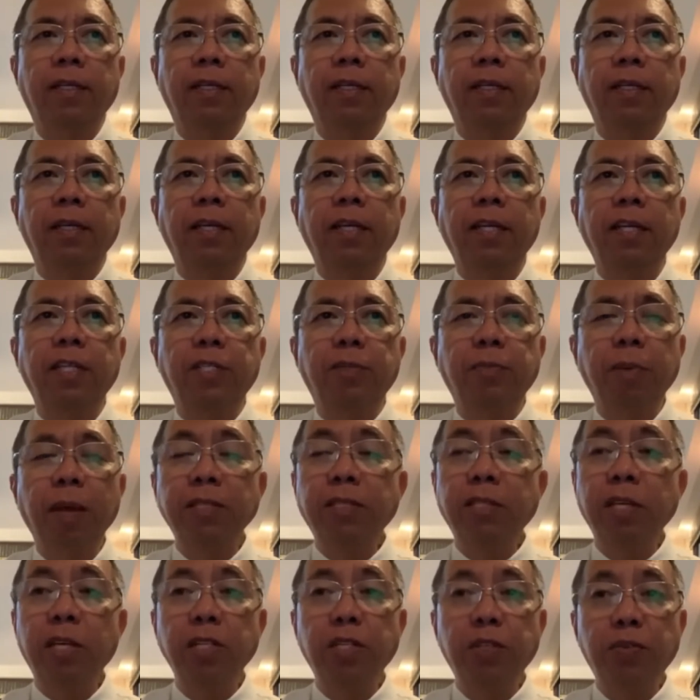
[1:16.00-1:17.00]
In his
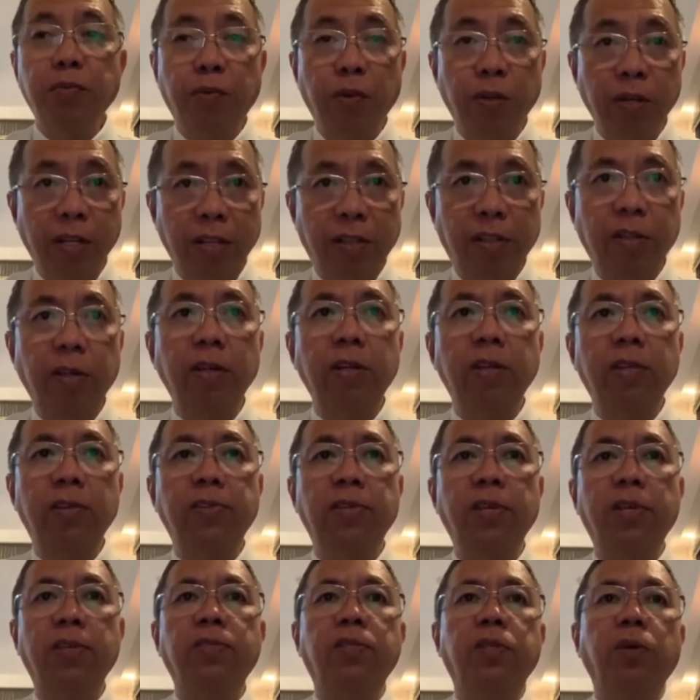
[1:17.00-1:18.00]
message for the
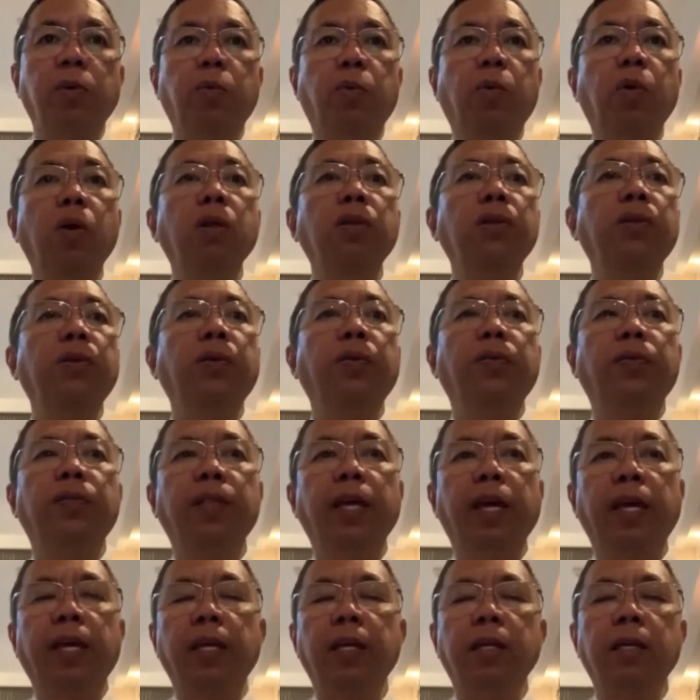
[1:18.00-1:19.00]
36th World Youth
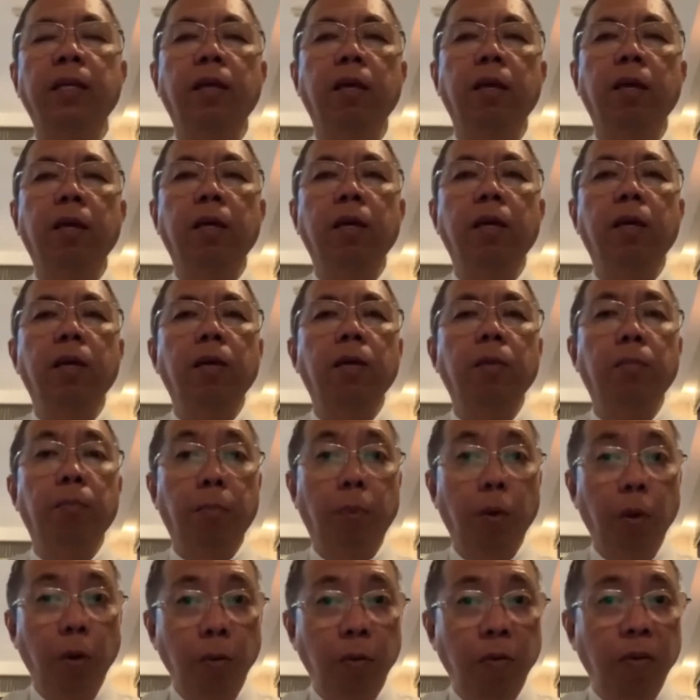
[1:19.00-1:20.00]
Day,
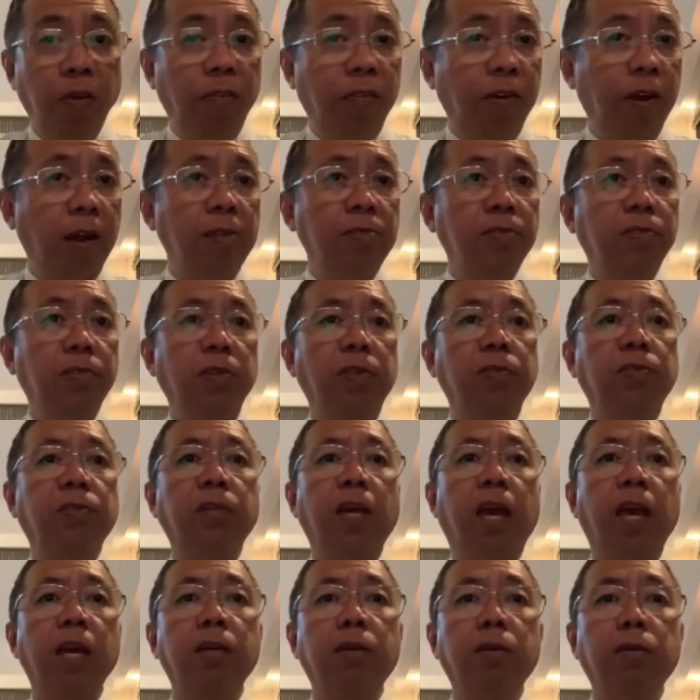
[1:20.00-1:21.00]
Pope Francis
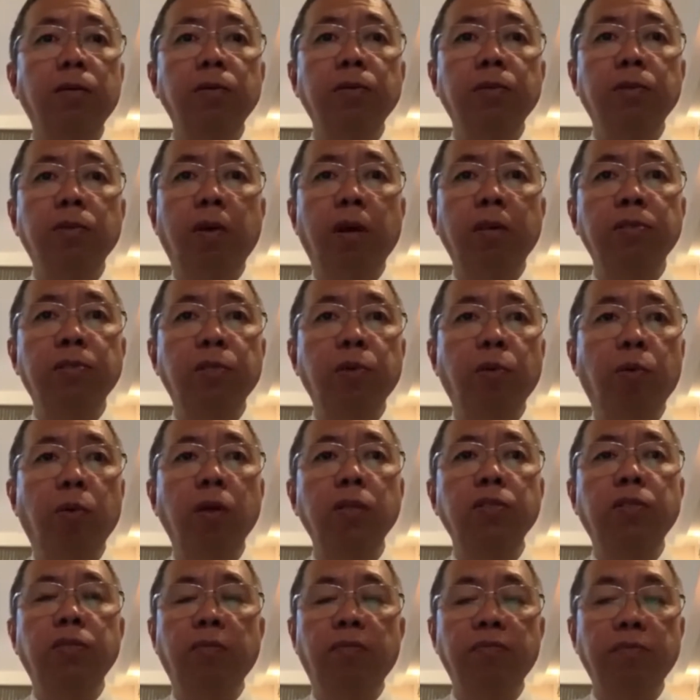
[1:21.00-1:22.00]
echoes to us the
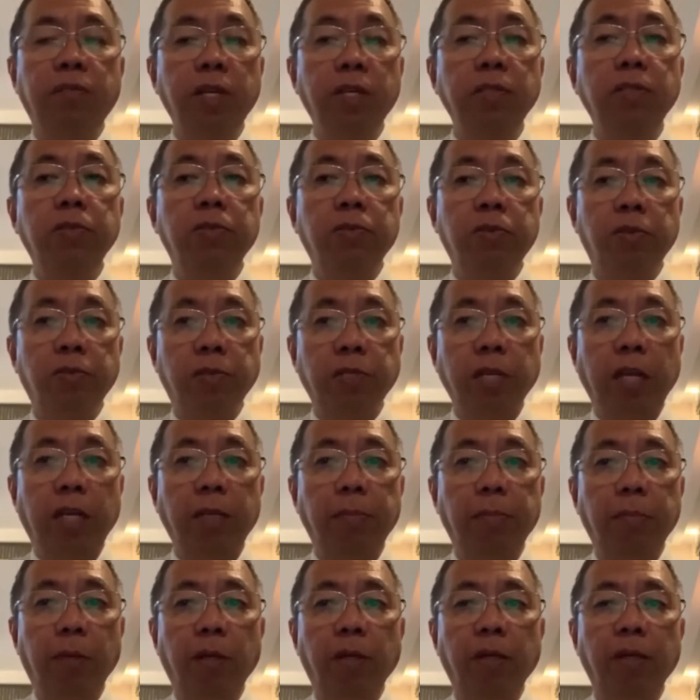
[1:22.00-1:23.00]
words of Jesus to St.
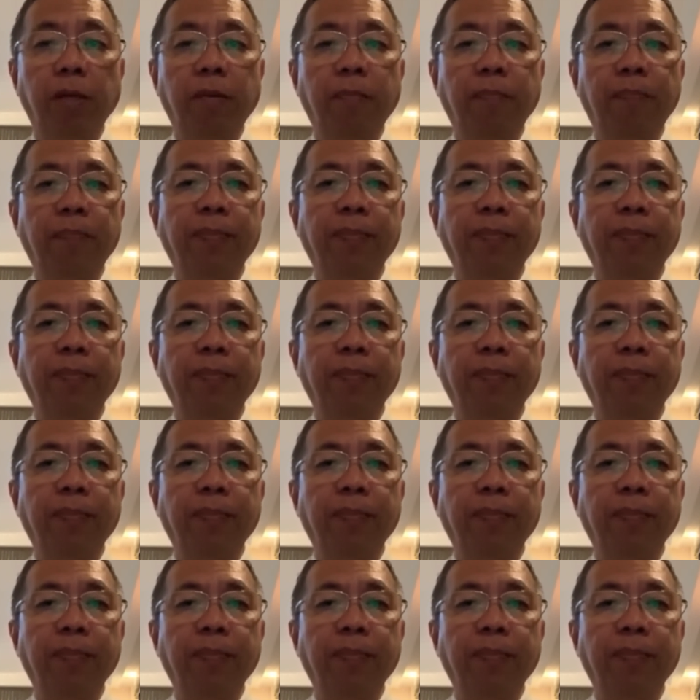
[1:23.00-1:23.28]
Paul.